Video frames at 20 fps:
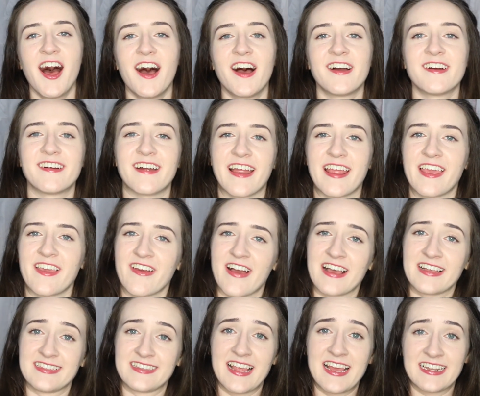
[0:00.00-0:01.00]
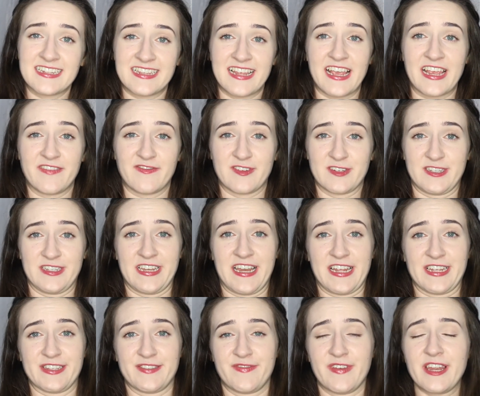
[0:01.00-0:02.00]
Alright you guys, that is it for
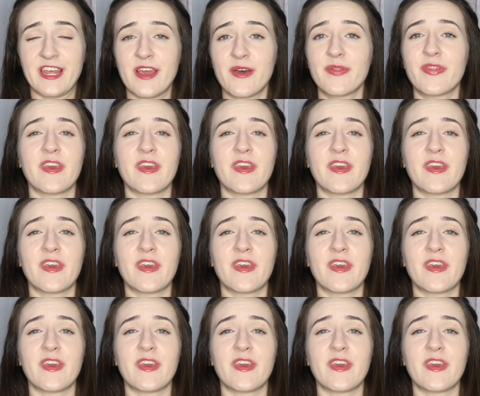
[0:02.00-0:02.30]
today's video.